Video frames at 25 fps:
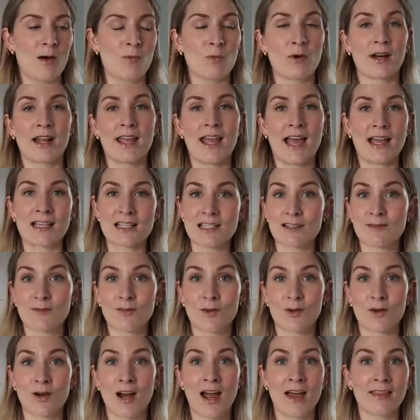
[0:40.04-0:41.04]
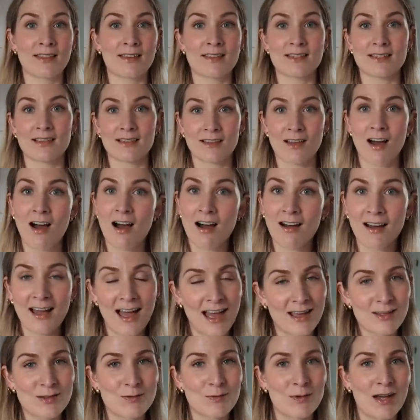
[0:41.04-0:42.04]
what I ask for at the salon
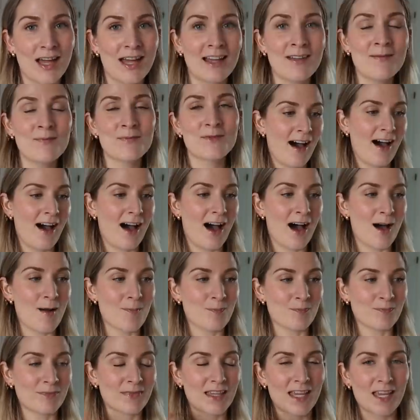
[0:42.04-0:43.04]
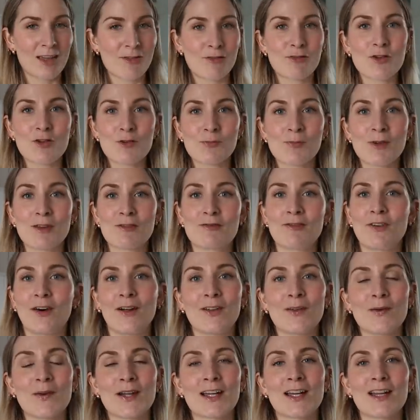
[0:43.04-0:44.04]
as well. If you've been
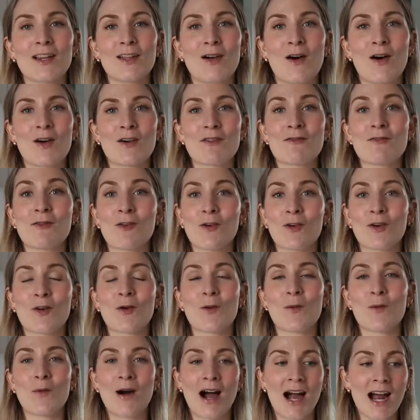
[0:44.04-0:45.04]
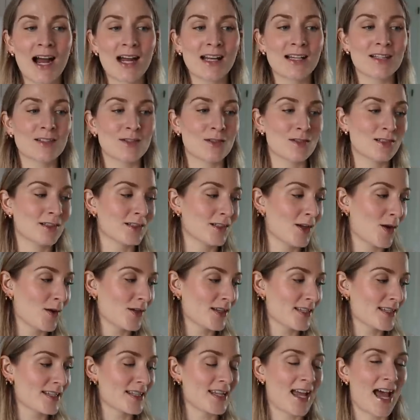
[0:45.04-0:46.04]
following along for a while, you'll
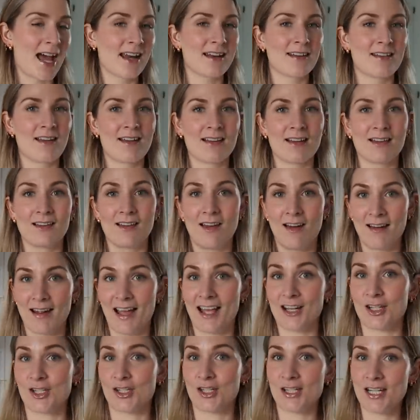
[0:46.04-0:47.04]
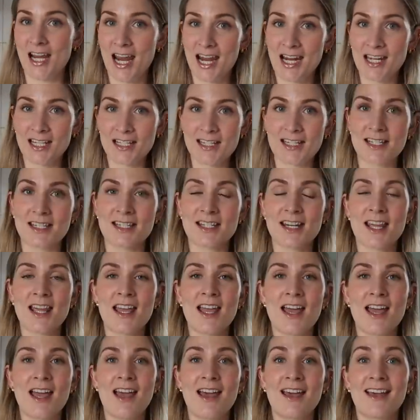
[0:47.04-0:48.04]
notice that not a lot has changed
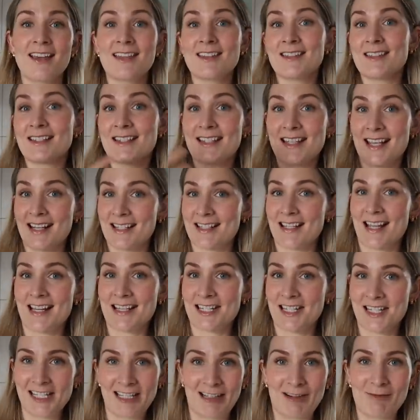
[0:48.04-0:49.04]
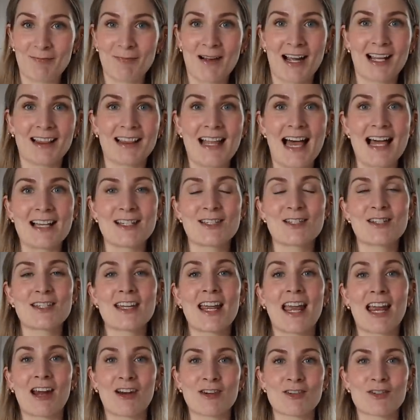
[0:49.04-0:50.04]
since I shared my last
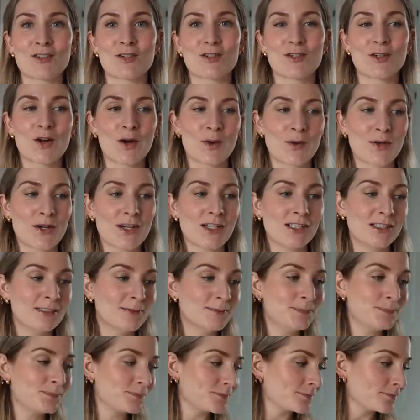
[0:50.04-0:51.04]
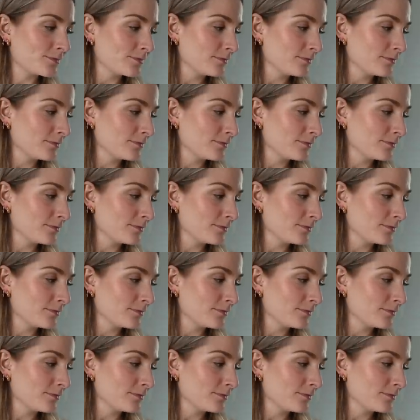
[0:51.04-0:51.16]
hair tutorial.